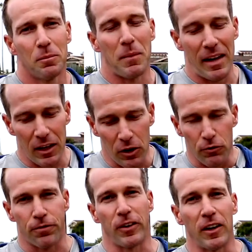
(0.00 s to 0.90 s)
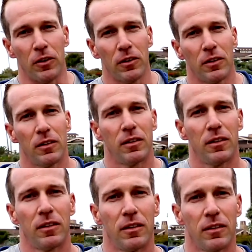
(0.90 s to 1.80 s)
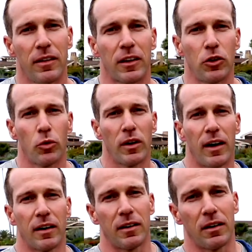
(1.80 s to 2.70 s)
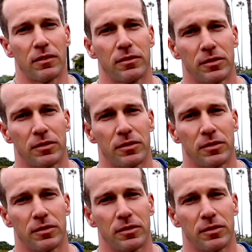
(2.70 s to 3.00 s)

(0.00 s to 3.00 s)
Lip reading: making you feel like you are not enough.